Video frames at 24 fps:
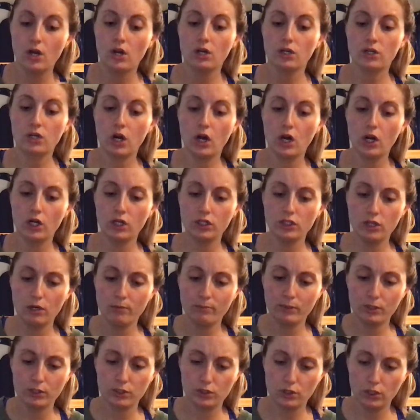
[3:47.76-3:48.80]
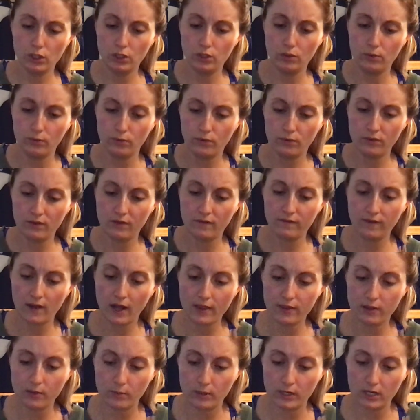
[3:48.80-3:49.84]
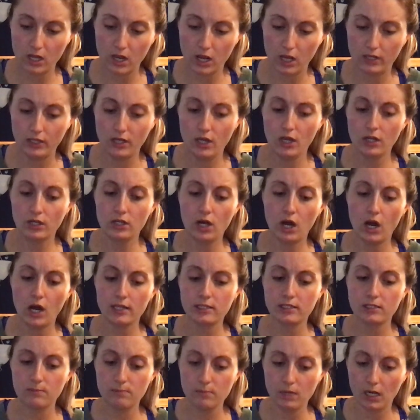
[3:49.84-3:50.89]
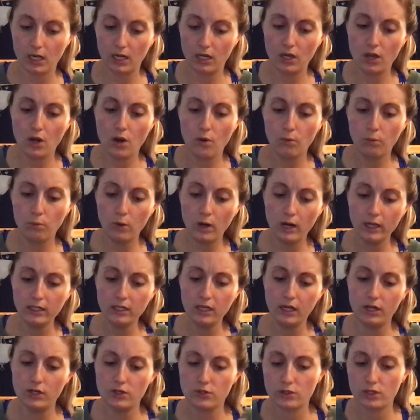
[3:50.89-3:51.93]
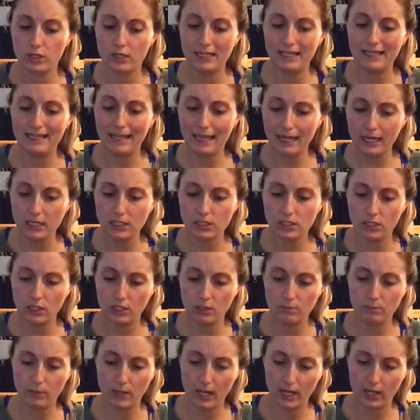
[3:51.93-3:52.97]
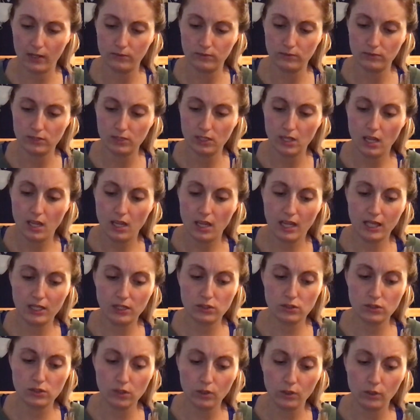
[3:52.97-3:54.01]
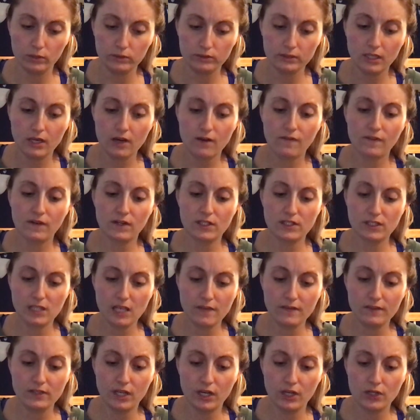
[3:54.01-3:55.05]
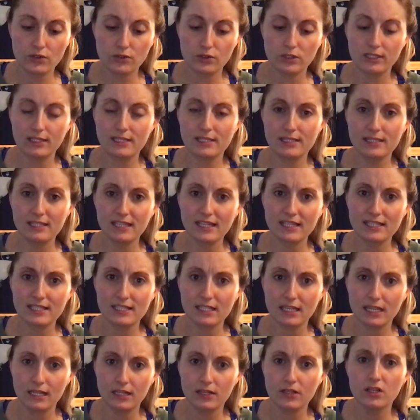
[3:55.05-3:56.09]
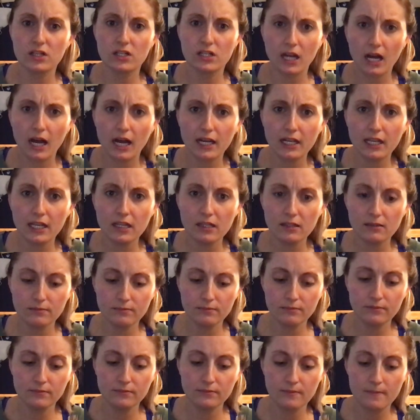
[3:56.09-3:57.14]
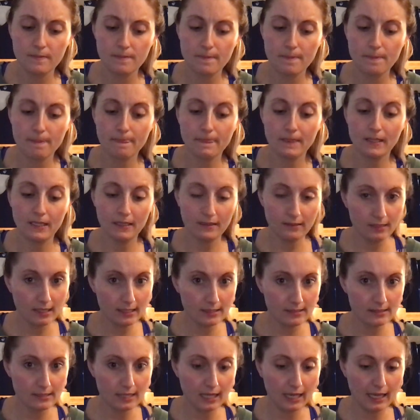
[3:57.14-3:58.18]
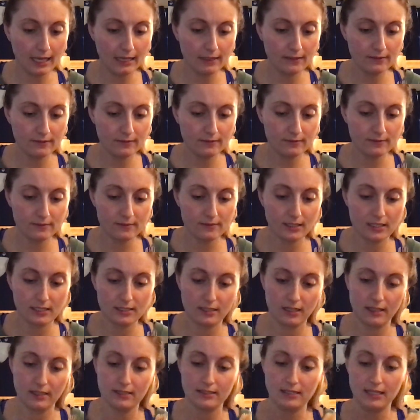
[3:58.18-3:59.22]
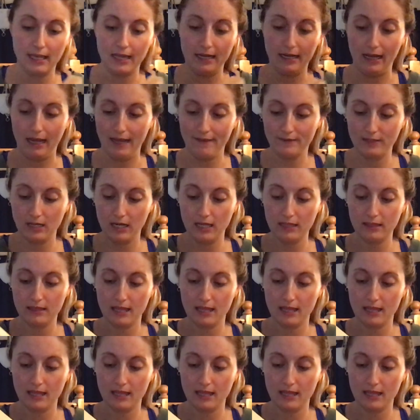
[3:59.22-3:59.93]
"Car number 2, the father went on, "cost me £118 and sold for £760. Got it?" "Yes, Dad," the son said. "I've got